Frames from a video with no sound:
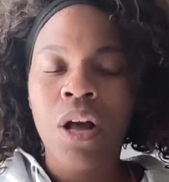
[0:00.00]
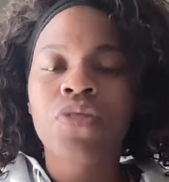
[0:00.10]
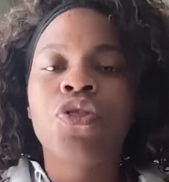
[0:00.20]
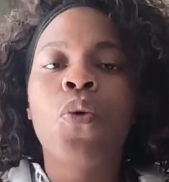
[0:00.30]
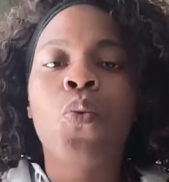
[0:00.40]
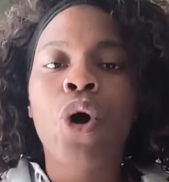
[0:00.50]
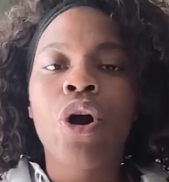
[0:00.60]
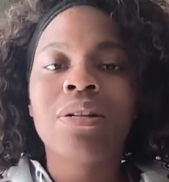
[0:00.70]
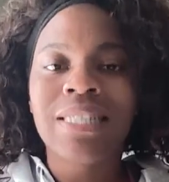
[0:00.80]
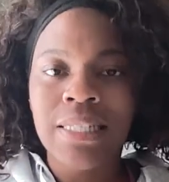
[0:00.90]
The
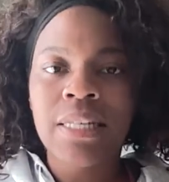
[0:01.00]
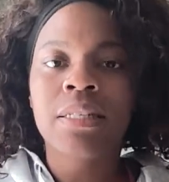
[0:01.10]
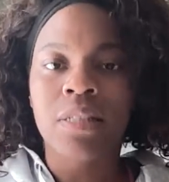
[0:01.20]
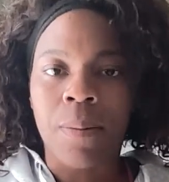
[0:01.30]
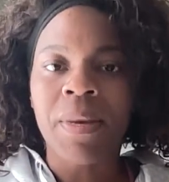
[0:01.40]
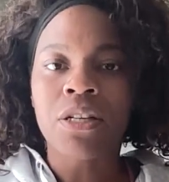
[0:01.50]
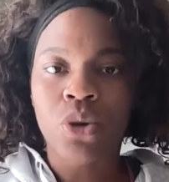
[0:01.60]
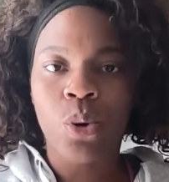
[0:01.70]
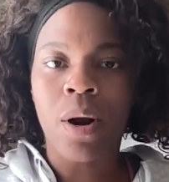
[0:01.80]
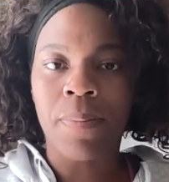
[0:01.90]
world system is
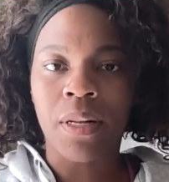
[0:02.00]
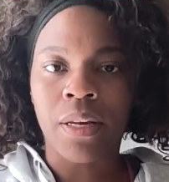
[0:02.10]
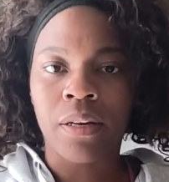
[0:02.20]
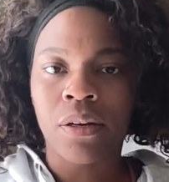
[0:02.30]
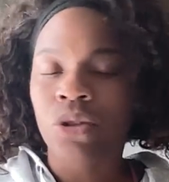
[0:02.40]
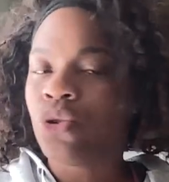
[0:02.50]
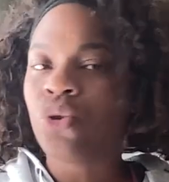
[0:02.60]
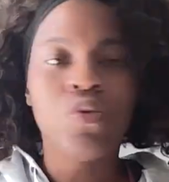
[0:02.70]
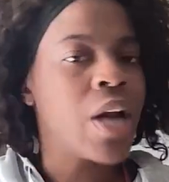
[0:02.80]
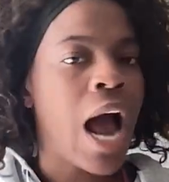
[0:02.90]
crumbling.
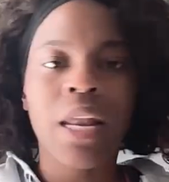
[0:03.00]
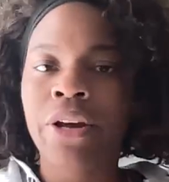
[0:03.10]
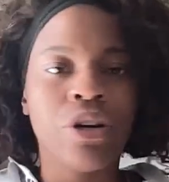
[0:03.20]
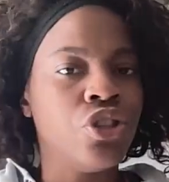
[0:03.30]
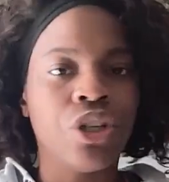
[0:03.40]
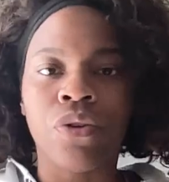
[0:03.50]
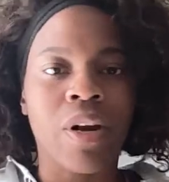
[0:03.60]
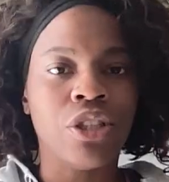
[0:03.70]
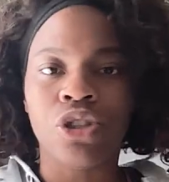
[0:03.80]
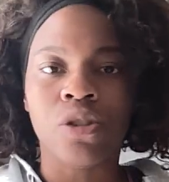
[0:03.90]
Do not let your
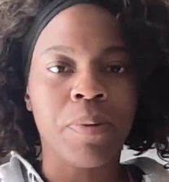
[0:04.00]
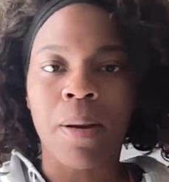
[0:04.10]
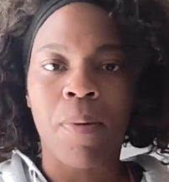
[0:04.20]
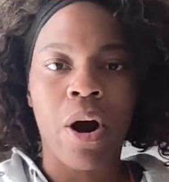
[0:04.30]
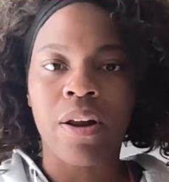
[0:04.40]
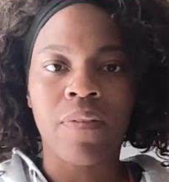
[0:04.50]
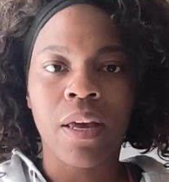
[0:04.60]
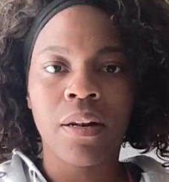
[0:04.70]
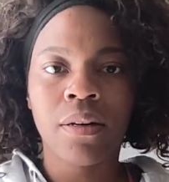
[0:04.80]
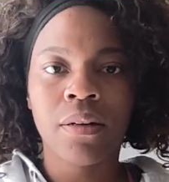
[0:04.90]
generations be a part of it.